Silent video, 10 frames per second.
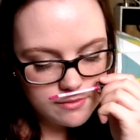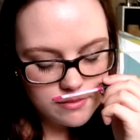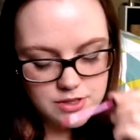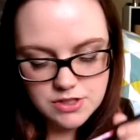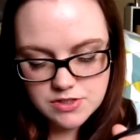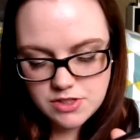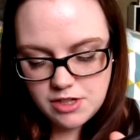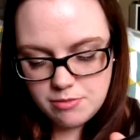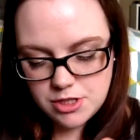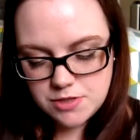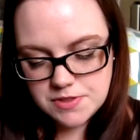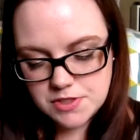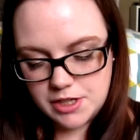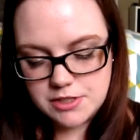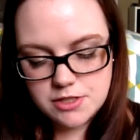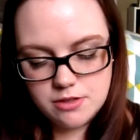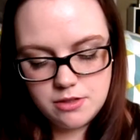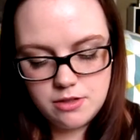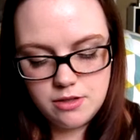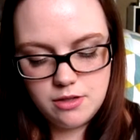It doesn't have much of a scent,
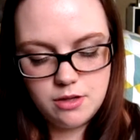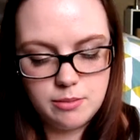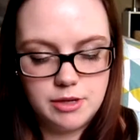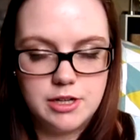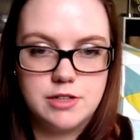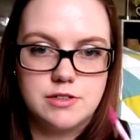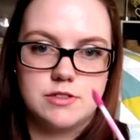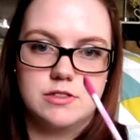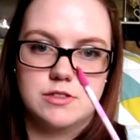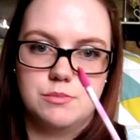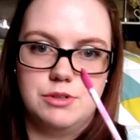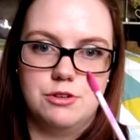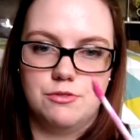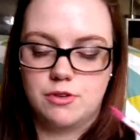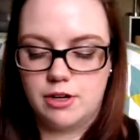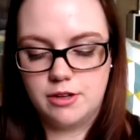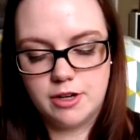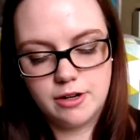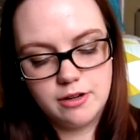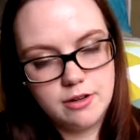but it is this beautiful color.